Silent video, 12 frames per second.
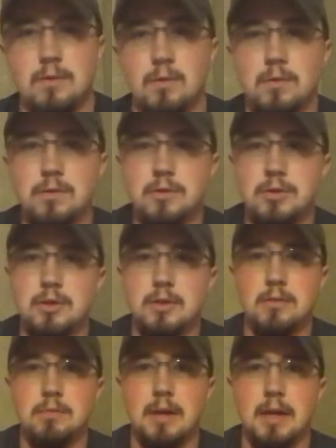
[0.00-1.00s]
Hold your
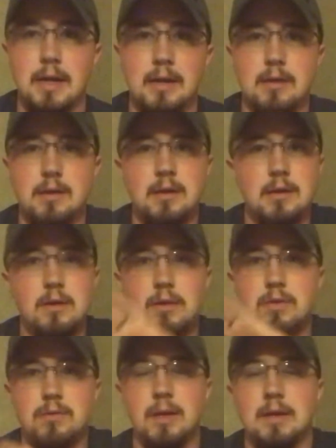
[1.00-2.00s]
trigger back.
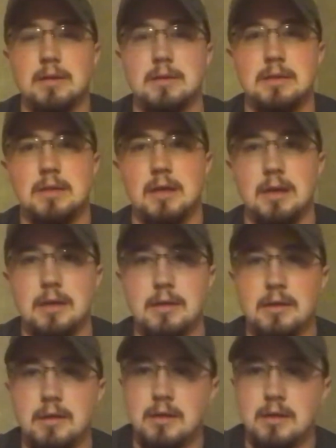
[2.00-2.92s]
Rack the slide.